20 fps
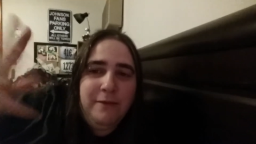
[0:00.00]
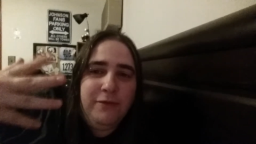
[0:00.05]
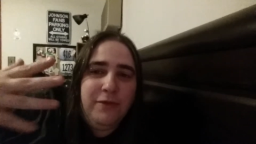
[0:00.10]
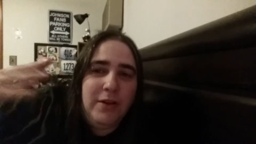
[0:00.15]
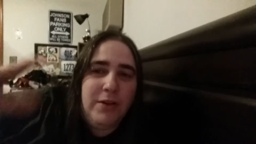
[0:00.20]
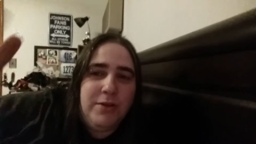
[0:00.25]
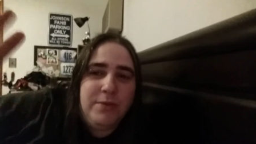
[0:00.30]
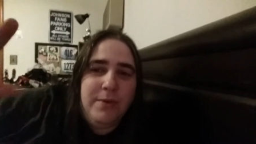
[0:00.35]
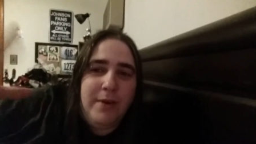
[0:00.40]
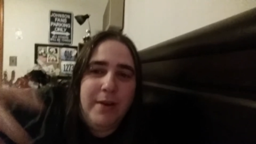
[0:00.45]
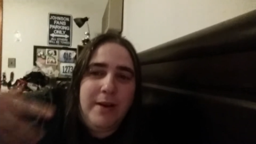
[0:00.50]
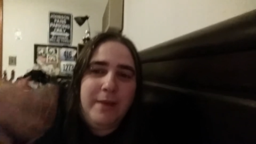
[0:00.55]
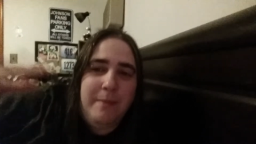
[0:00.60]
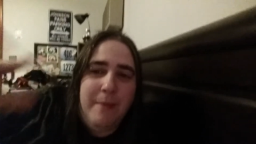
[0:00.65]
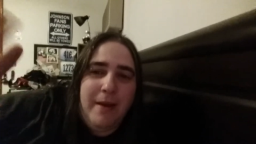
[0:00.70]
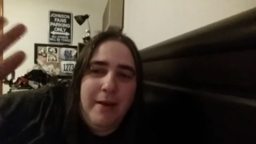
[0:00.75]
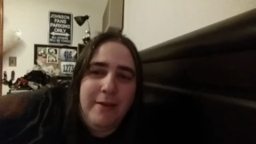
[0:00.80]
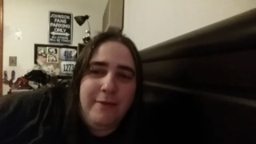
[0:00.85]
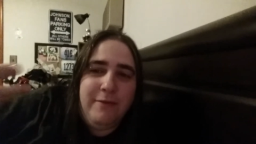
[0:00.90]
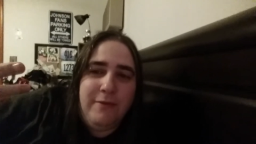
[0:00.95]
fluctuating
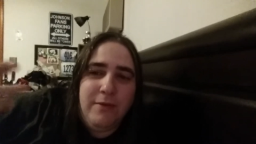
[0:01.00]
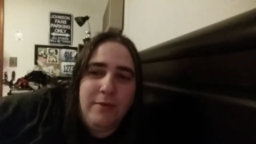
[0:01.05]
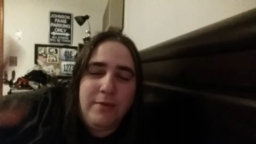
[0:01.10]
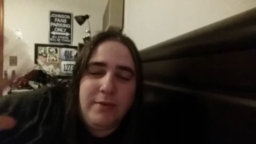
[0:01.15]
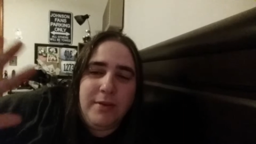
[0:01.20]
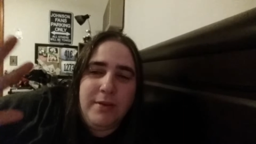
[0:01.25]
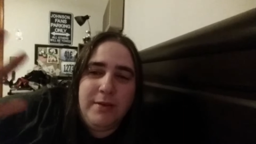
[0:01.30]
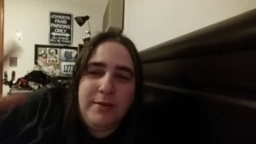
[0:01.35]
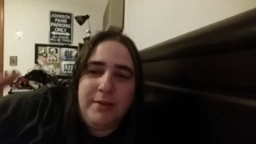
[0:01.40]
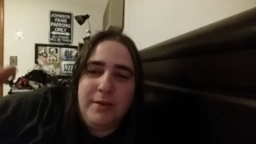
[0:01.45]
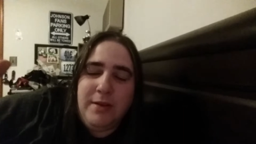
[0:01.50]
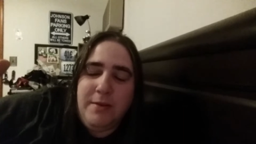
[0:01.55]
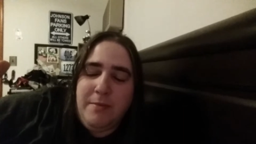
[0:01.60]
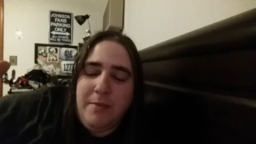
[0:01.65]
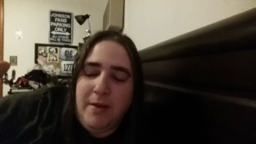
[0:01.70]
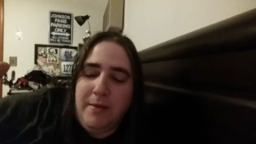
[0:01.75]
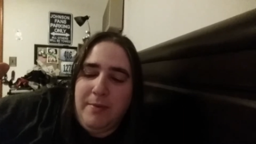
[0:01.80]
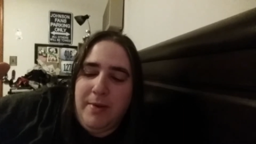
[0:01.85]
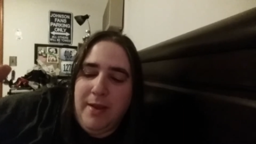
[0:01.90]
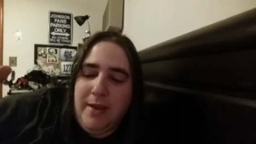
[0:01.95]
back and forth because
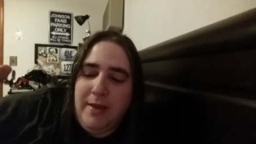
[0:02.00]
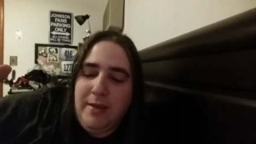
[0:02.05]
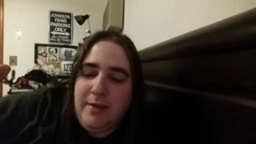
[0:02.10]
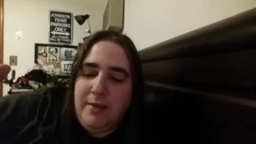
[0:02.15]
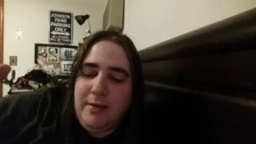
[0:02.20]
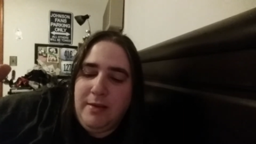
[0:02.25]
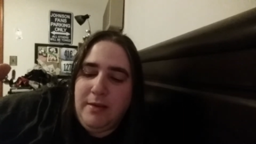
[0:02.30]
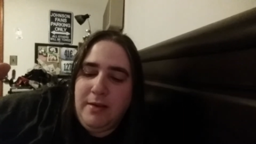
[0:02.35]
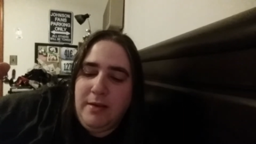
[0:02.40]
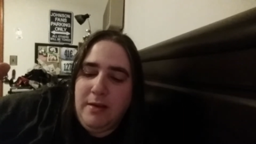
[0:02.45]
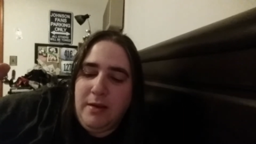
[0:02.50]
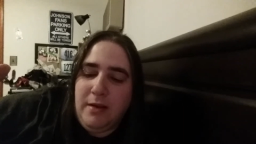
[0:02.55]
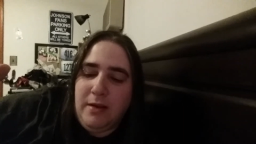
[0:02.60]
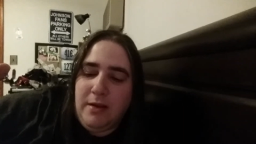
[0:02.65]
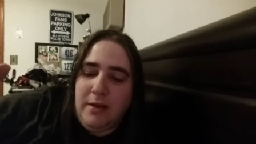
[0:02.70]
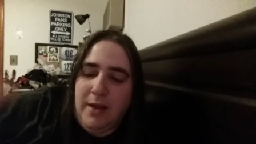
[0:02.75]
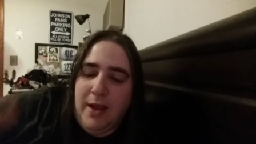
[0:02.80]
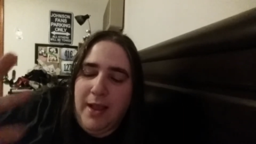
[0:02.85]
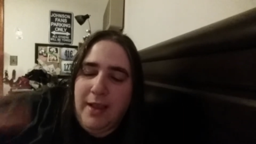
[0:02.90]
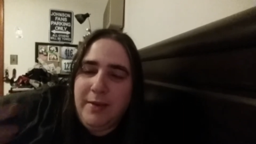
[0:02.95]
my weight
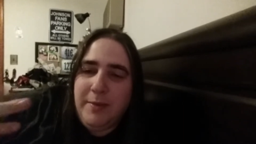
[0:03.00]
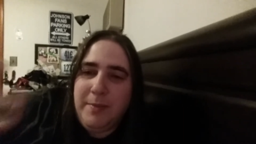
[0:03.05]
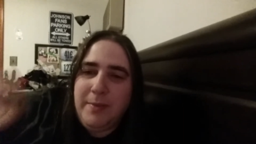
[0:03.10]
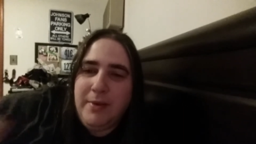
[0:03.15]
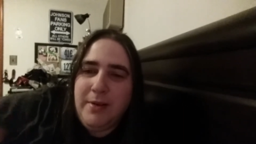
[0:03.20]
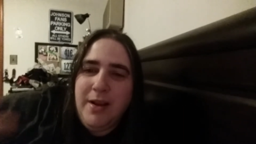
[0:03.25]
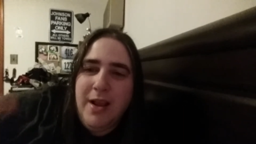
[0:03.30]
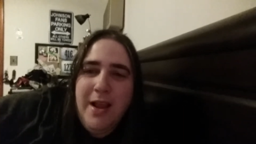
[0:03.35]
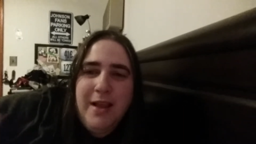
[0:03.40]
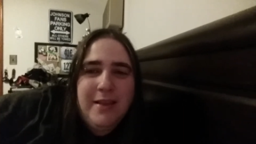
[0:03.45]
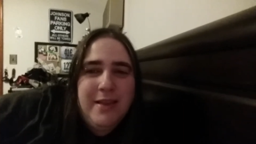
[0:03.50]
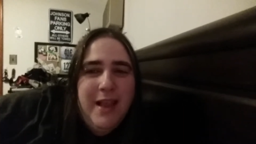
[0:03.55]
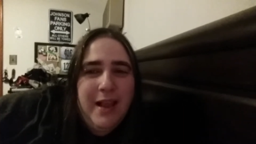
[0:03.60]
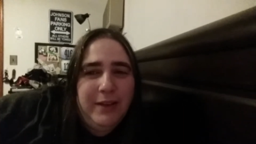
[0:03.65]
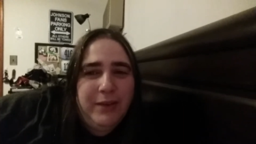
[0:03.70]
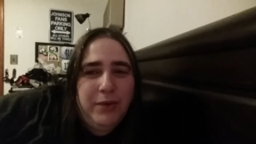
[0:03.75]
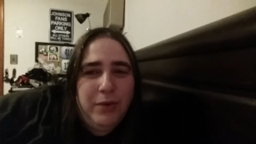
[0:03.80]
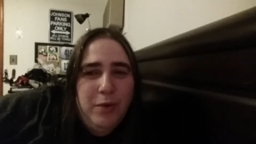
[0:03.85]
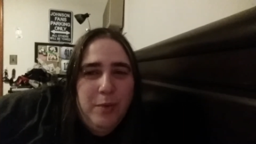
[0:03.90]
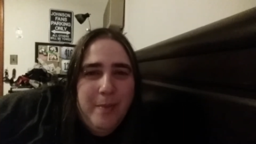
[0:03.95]
uh, has been
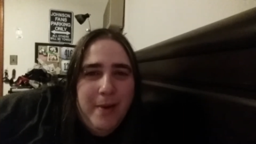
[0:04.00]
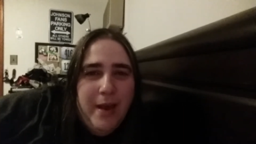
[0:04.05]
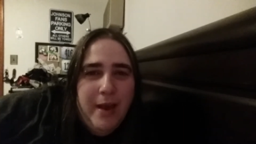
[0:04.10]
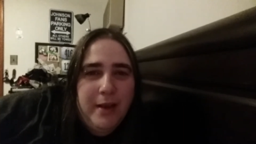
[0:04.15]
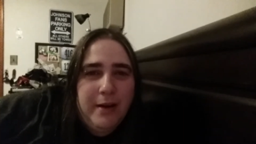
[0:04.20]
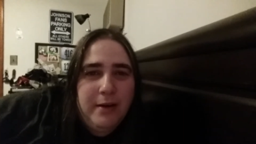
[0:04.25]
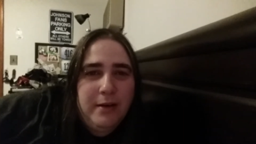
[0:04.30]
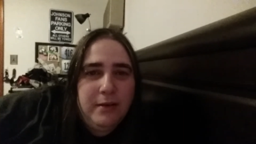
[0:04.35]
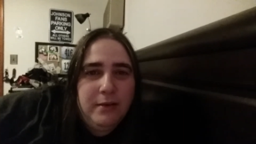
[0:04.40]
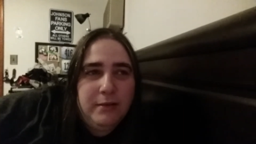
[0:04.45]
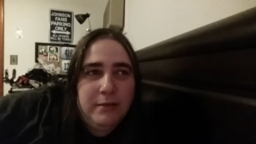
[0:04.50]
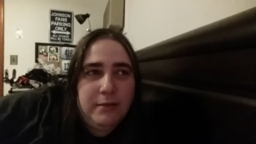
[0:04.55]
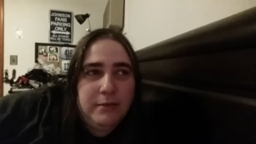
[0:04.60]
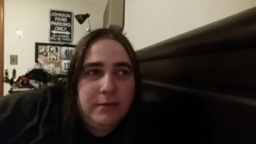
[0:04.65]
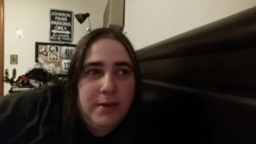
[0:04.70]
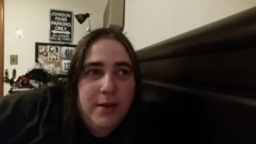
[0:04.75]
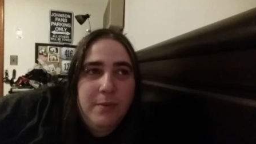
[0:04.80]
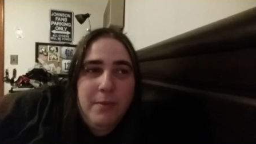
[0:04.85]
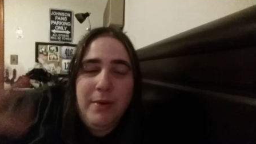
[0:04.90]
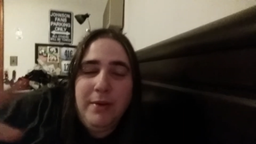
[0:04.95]
not too bad.
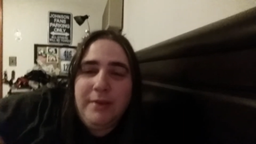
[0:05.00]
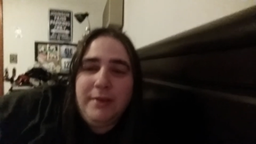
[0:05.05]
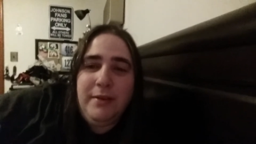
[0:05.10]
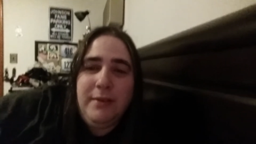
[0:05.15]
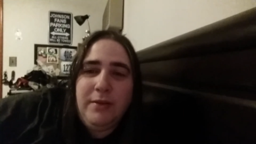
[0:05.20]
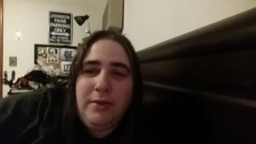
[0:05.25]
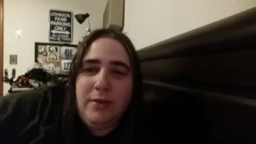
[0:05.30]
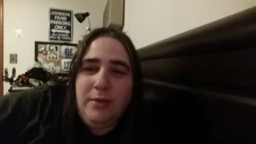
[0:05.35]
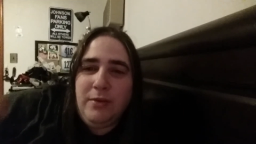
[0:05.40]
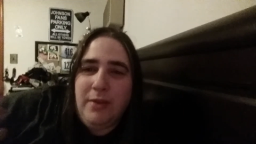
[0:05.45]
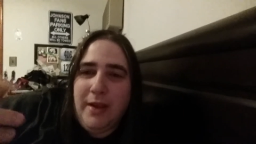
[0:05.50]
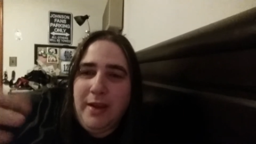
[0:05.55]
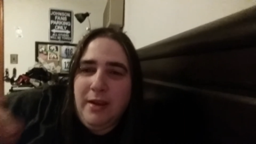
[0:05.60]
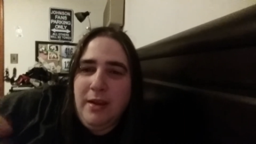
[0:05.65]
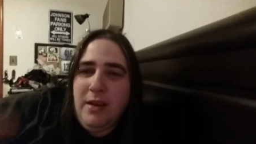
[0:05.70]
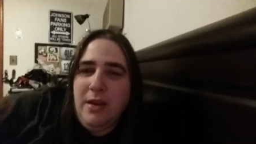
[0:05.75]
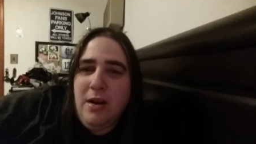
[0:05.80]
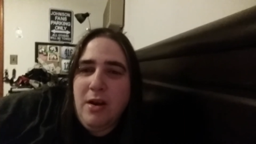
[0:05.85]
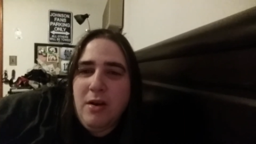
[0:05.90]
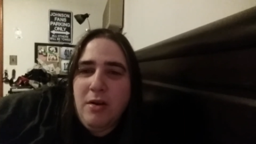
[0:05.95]
It wasn't too like
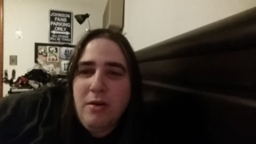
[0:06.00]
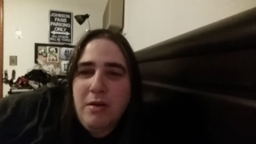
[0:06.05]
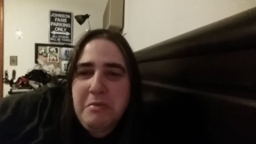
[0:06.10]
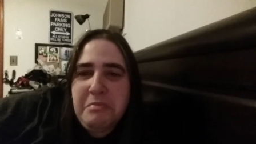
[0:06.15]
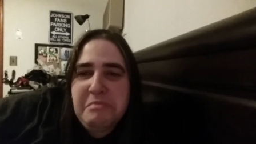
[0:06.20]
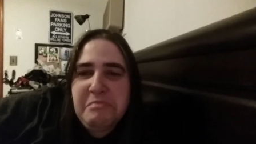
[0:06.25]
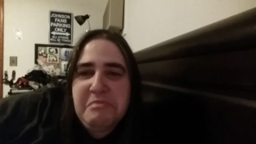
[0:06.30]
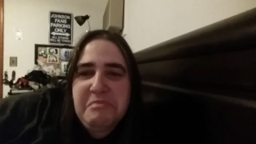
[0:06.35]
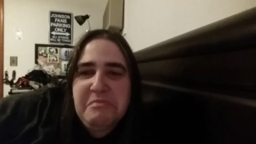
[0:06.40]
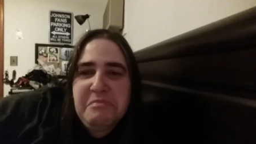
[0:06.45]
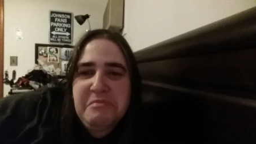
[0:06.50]
you know.